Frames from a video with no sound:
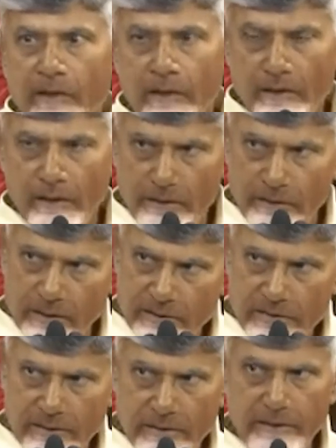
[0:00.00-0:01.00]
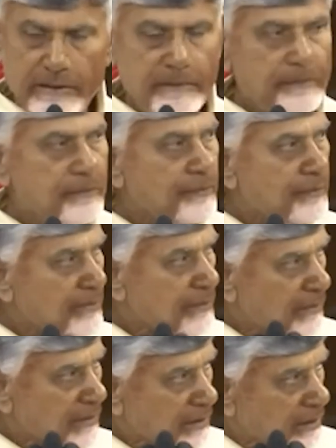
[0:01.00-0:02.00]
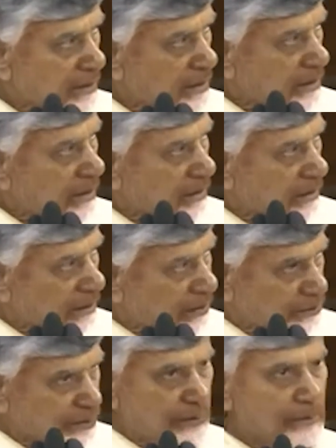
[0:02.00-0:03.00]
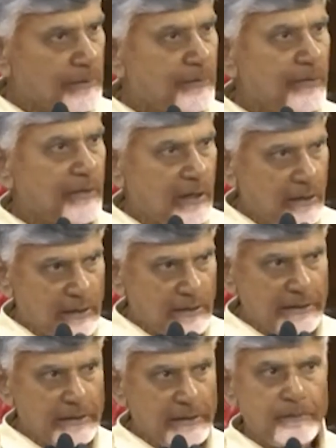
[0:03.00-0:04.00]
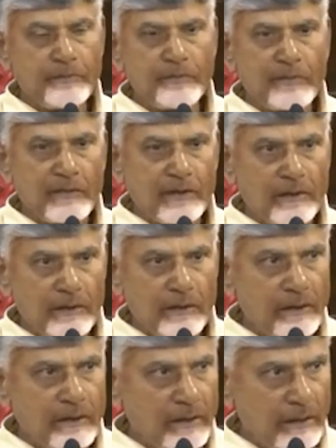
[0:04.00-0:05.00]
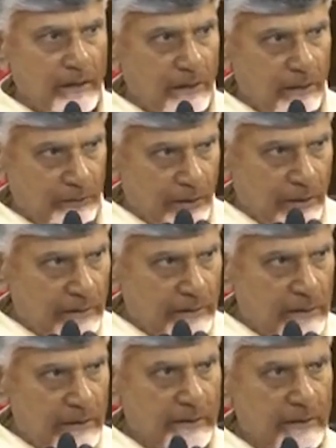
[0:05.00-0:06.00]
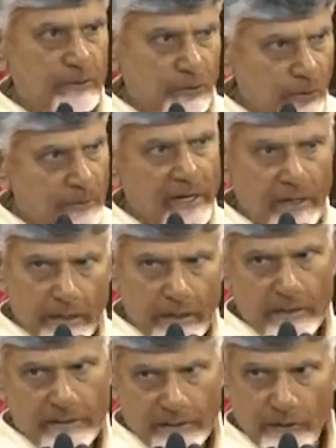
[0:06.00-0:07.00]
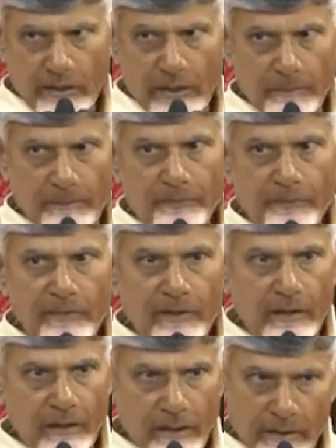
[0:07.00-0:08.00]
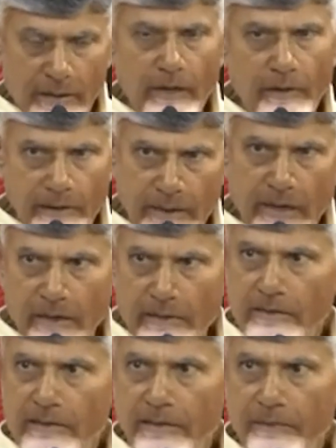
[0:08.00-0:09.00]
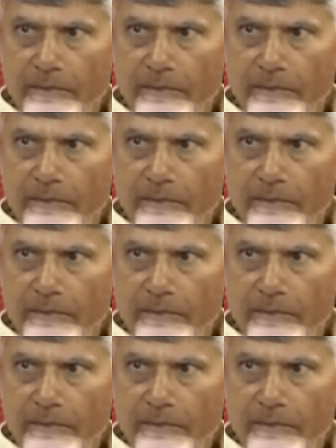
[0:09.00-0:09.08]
Rajnath Singh ji and also Nadda ji and also Gadkari ji, so many leaders have come and they have addressed.